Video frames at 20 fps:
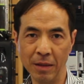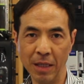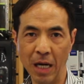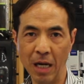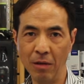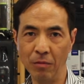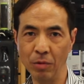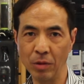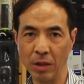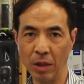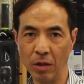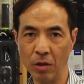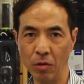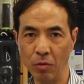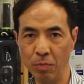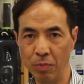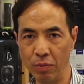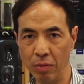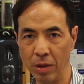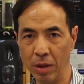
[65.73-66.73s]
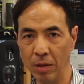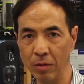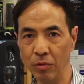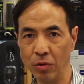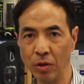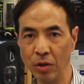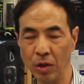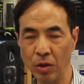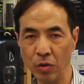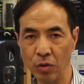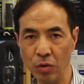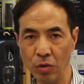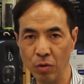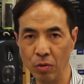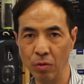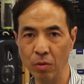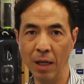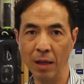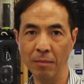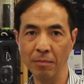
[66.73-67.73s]
Now with the GoPro you can
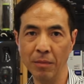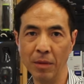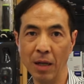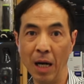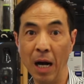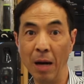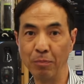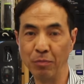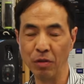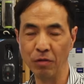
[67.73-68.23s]
do uh, up